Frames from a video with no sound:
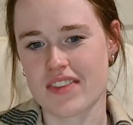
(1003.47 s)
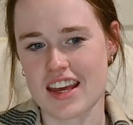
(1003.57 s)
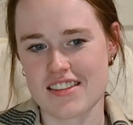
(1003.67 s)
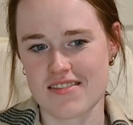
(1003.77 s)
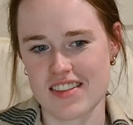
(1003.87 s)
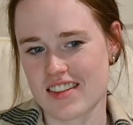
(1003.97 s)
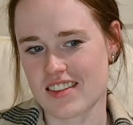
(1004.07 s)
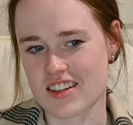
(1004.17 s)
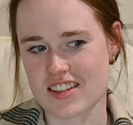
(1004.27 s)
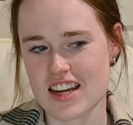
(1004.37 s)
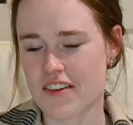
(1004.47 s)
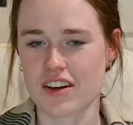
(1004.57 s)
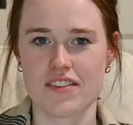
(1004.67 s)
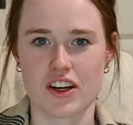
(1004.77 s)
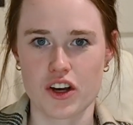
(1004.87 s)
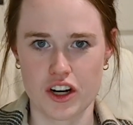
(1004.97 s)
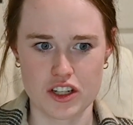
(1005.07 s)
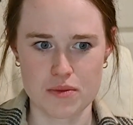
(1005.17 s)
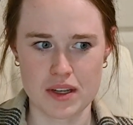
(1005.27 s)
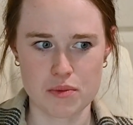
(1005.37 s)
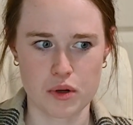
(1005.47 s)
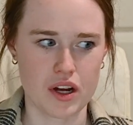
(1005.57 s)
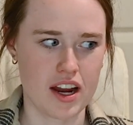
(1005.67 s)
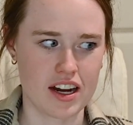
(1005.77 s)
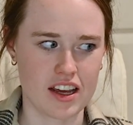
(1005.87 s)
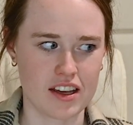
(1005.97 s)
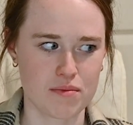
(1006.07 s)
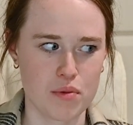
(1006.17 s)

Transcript: it just never even occurred to me to put any